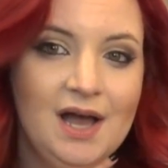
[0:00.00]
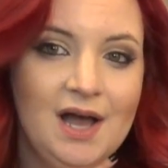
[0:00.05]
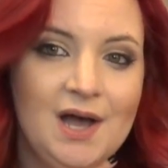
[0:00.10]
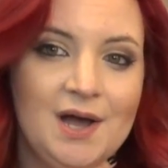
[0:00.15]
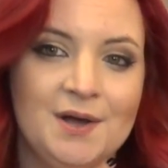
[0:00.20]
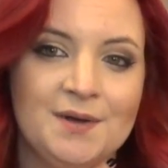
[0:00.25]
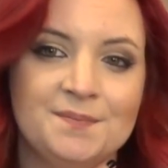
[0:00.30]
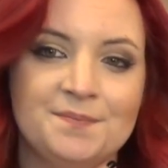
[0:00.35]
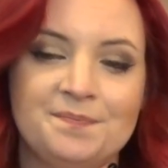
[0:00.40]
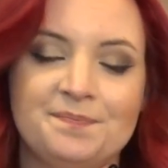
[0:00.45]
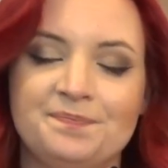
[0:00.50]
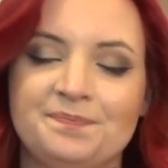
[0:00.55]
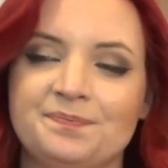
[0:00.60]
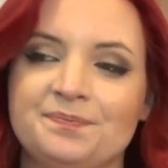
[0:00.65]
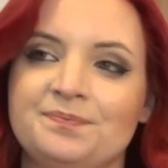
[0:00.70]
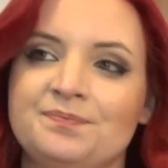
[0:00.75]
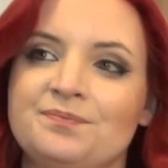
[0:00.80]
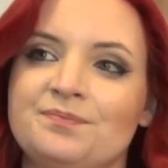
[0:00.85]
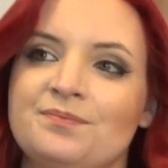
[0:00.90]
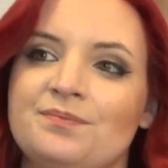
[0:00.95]

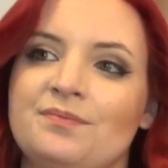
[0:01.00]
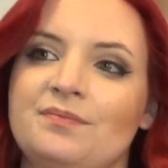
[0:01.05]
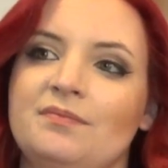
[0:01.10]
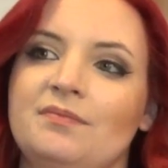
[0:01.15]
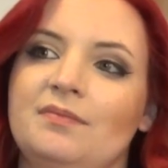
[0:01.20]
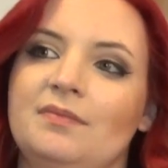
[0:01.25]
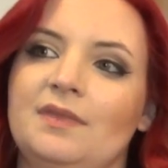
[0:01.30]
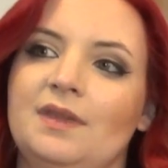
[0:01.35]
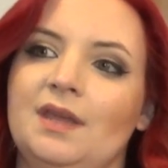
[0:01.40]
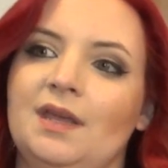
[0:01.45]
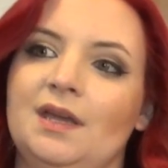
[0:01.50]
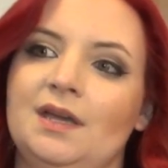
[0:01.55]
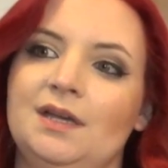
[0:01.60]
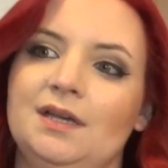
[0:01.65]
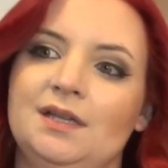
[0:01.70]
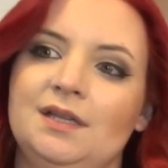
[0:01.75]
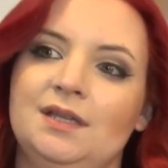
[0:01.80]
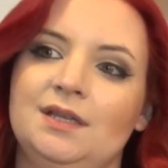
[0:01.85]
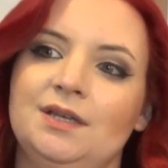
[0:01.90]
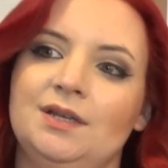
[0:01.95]

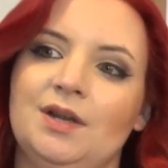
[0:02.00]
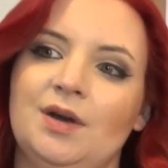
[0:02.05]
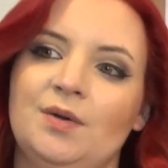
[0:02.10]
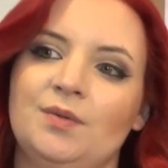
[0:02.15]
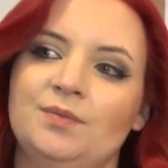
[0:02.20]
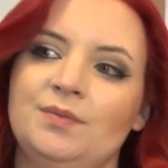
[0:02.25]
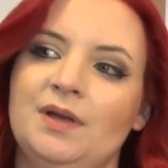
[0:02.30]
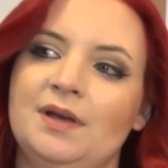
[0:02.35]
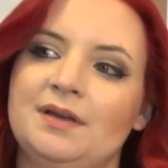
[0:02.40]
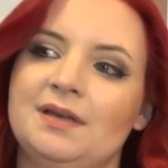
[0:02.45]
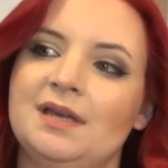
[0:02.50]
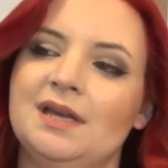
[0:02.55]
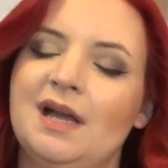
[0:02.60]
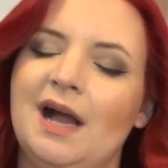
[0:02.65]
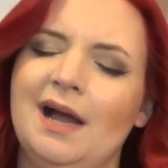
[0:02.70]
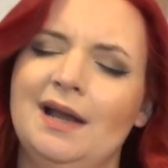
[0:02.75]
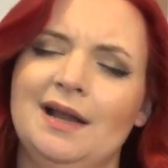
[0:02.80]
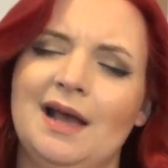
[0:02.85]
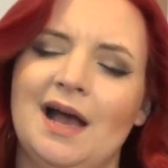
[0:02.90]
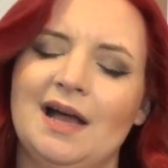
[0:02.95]
You know, he
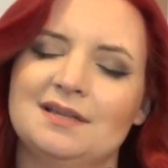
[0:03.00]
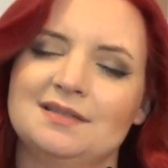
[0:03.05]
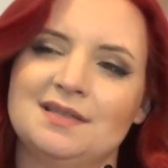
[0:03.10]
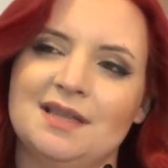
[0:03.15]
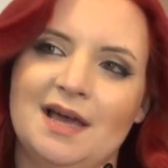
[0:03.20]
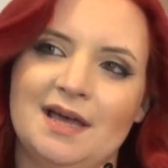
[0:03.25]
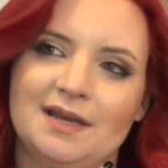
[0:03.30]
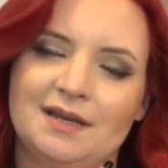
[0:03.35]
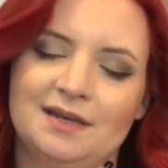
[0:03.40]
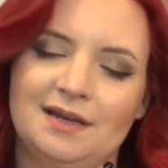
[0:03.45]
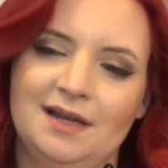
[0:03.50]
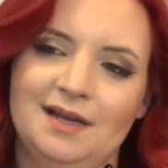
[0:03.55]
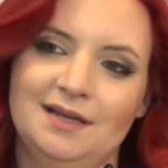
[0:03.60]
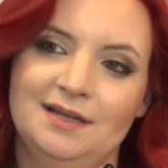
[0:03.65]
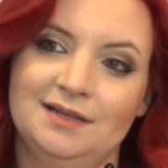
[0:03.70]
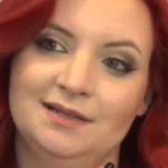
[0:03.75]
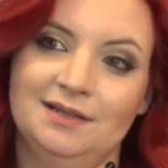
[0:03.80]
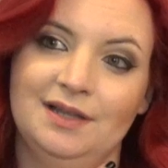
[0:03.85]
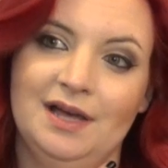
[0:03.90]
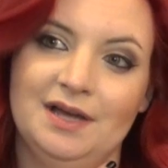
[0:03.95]
kind of has that
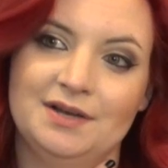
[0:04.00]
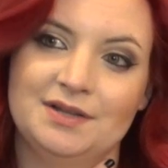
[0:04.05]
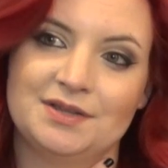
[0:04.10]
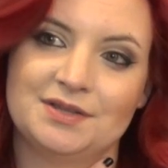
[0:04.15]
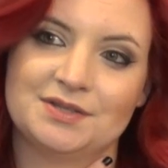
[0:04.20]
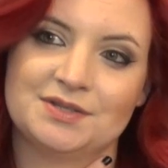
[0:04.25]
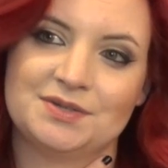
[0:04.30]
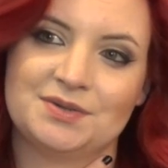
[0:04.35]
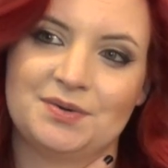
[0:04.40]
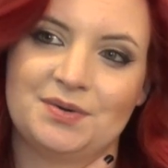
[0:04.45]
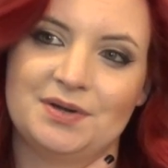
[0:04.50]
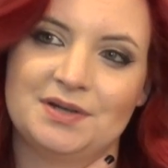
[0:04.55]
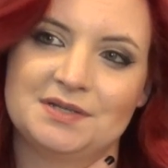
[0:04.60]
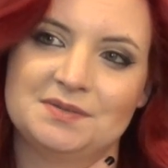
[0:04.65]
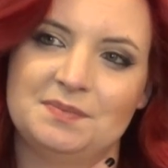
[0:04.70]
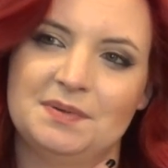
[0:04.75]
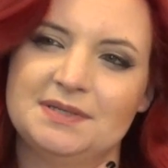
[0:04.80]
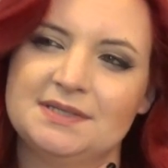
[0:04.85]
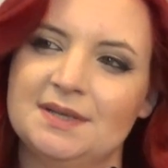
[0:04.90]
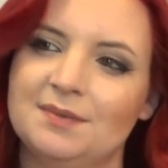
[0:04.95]
in a lot of the
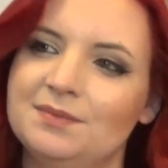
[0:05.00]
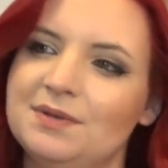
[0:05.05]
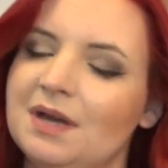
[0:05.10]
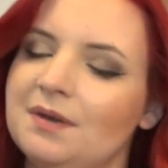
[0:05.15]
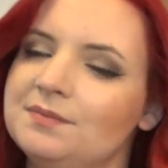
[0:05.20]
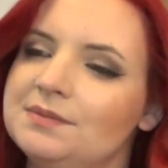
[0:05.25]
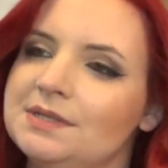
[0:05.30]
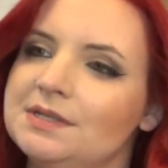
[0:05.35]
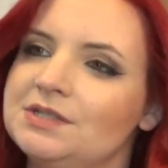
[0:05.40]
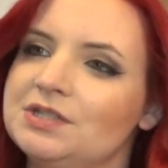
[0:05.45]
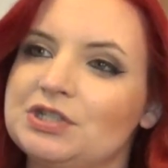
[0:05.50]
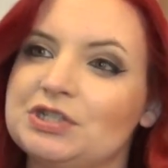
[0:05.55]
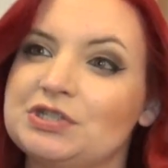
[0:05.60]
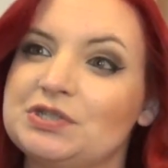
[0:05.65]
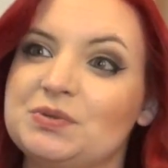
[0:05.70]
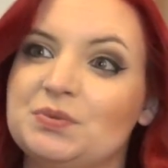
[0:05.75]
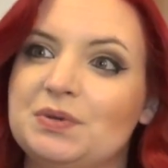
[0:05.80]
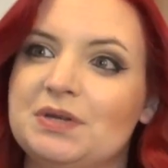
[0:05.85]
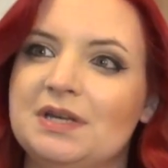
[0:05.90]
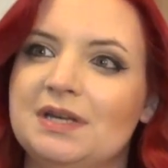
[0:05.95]
stories, but sometimes he's
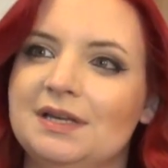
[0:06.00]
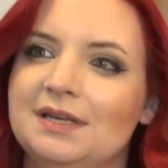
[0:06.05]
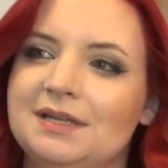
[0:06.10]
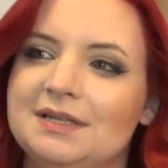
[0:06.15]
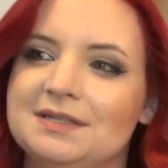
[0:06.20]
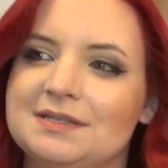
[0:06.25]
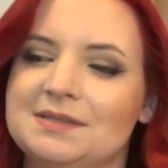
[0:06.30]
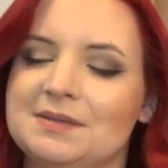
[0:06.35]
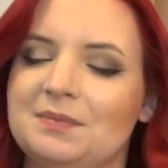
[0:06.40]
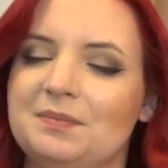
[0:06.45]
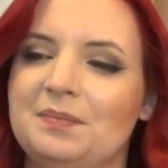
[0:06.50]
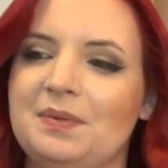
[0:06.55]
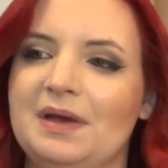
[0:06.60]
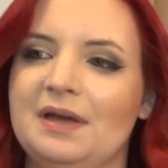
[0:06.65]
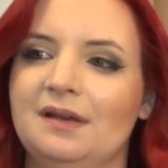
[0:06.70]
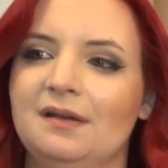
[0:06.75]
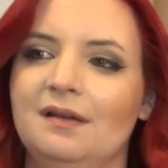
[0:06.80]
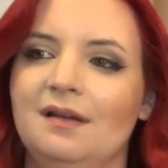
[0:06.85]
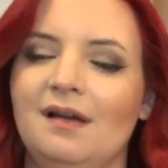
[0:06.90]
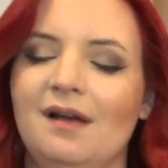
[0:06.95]
a
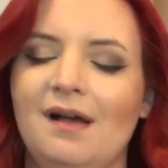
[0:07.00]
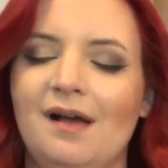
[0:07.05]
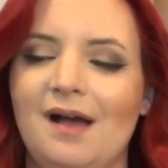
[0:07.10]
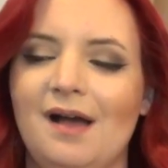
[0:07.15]
bit,